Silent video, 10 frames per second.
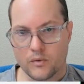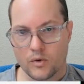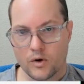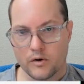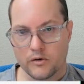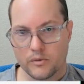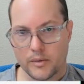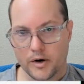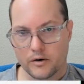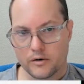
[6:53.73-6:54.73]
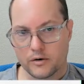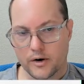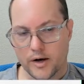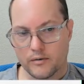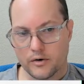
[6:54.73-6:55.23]
So back on our
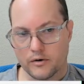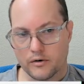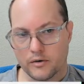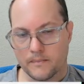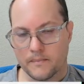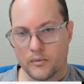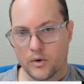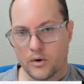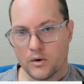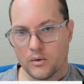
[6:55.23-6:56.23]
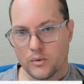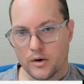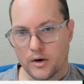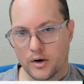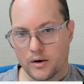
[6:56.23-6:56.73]
canvas, we
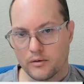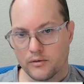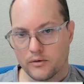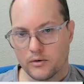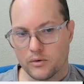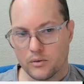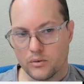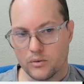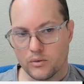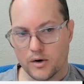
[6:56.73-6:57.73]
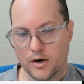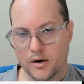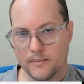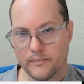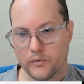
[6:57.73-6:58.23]
have to
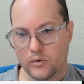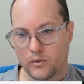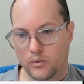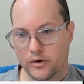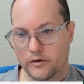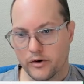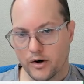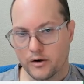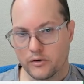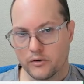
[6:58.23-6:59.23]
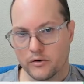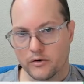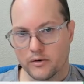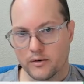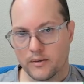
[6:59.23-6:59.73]
resize
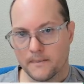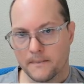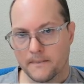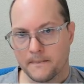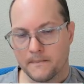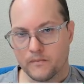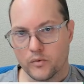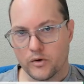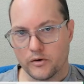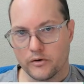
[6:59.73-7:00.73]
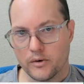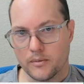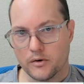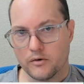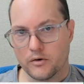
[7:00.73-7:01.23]
this image so